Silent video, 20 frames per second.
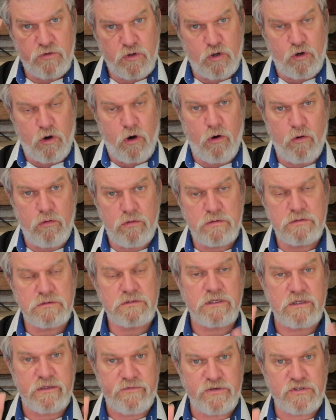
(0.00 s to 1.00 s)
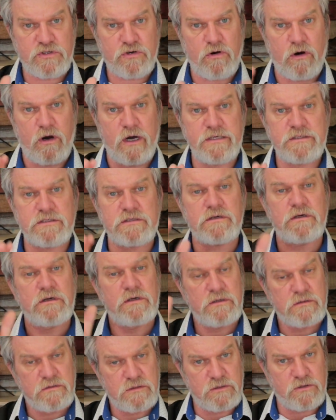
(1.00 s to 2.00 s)
the goal to live is Christ,
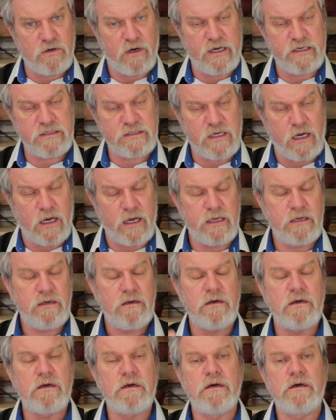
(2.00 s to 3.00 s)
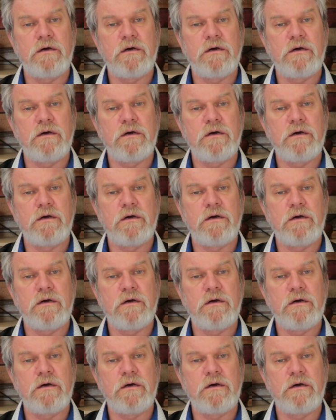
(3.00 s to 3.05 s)
to die is gain.